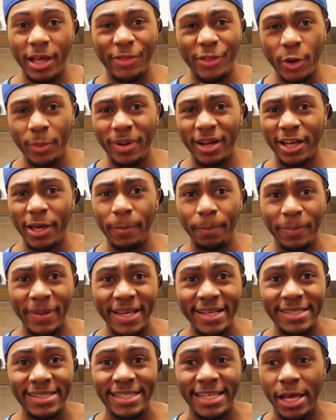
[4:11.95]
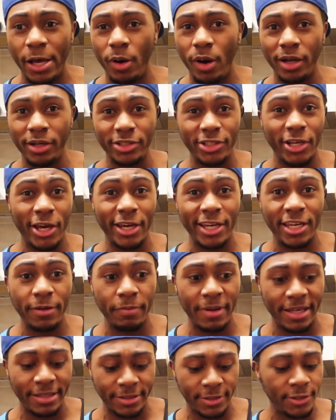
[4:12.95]
and there'll be like a big sale on turkey
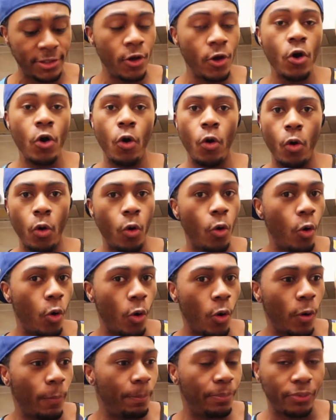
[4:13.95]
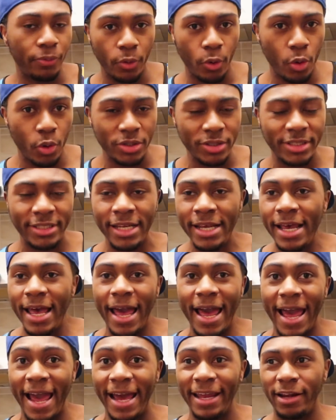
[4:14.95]
mince or prawns,
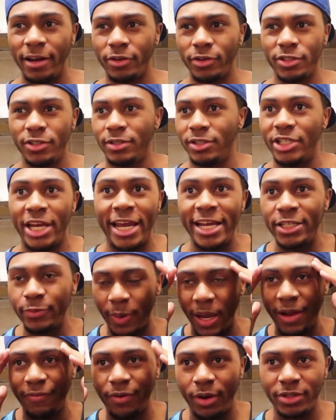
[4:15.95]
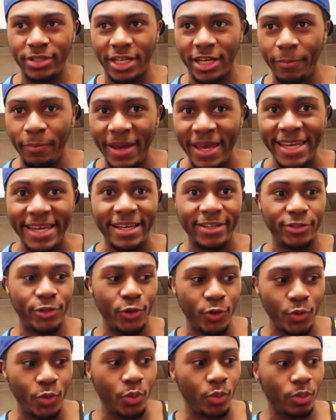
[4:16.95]
and I'll just change whatever I was gonna make
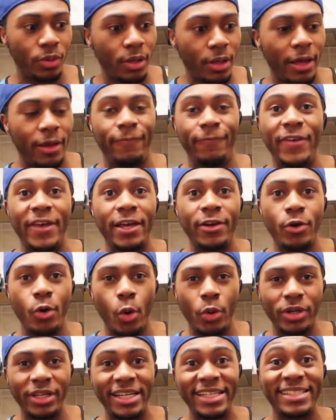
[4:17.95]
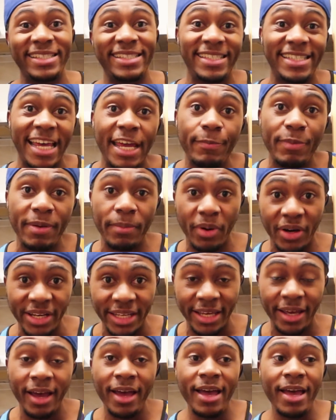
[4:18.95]
to fit accordingly to save me
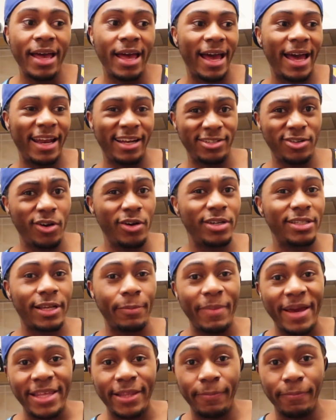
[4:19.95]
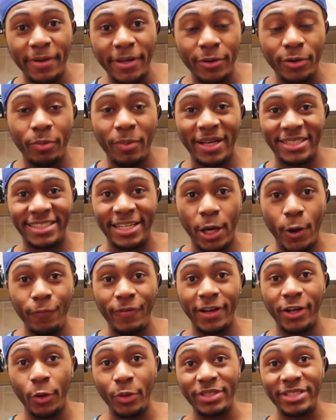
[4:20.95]
money. And as long as I make the meal
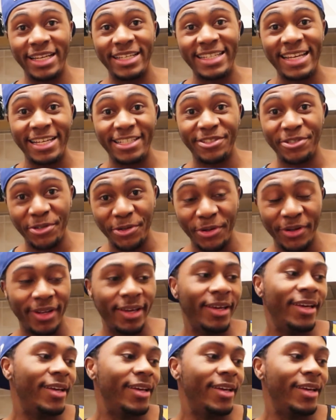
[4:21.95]
myself, I know it's gonna taste good.